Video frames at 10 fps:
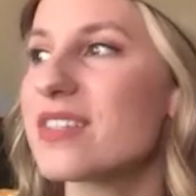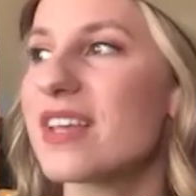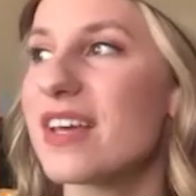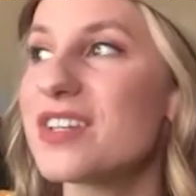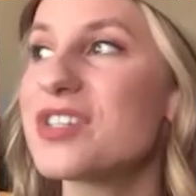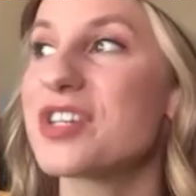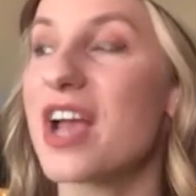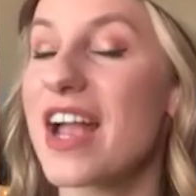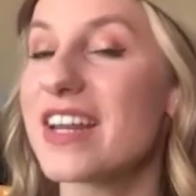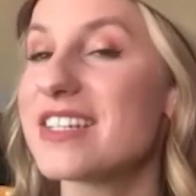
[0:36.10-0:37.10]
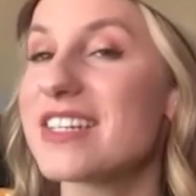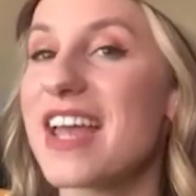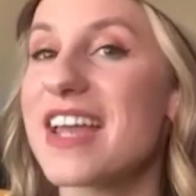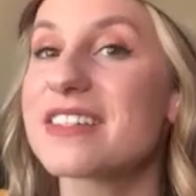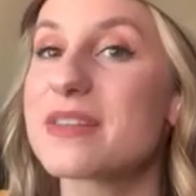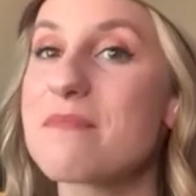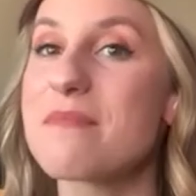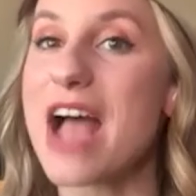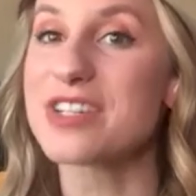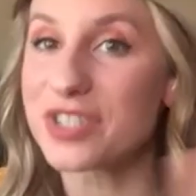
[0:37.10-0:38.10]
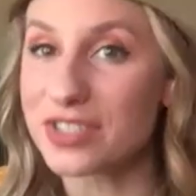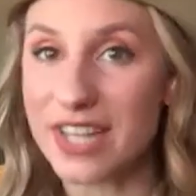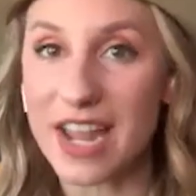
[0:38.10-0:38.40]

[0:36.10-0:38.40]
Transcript: The sun is shining today. It's a magical day.